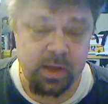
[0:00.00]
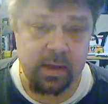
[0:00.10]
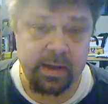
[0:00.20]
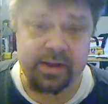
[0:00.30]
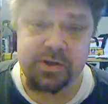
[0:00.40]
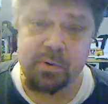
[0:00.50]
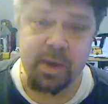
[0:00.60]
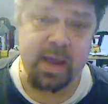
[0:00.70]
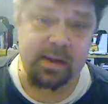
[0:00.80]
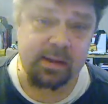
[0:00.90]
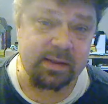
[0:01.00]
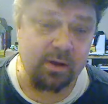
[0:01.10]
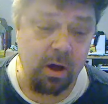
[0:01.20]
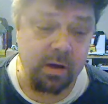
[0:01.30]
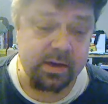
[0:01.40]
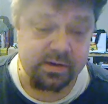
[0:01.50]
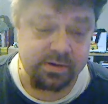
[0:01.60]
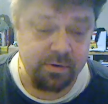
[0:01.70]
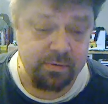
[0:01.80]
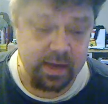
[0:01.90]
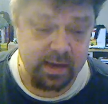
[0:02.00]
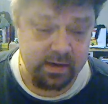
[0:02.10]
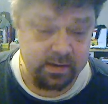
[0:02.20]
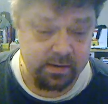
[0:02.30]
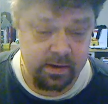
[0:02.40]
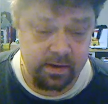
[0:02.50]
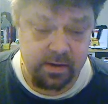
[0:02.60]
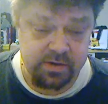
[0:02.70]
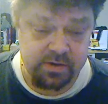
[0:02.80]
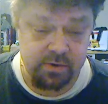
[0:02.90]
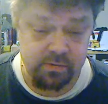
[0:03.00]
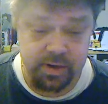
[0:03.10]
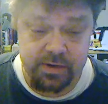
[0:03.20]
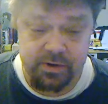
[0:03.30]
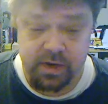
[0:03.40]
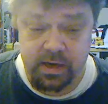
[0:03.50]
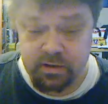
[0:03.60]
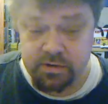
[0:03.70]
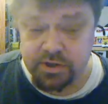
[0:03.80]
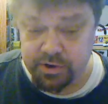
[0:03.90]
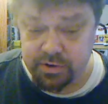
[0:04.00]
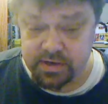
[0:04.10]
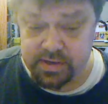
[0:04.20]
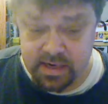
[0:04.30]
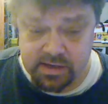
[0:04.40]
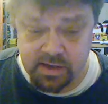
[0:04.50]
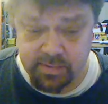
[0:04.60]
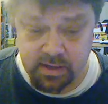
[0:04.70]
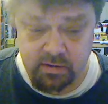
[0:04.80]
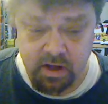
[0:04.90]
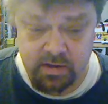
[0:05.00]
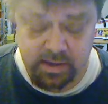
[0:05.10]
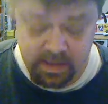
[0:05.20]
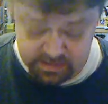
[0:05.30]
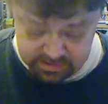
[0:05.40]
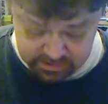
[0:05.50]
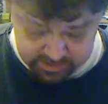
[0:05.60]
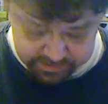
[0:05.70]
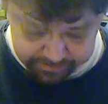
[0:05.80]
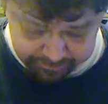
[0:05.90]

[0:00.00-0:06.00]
It's okay to let the audience know that. So in your conclusion, you could say something along the lines like this.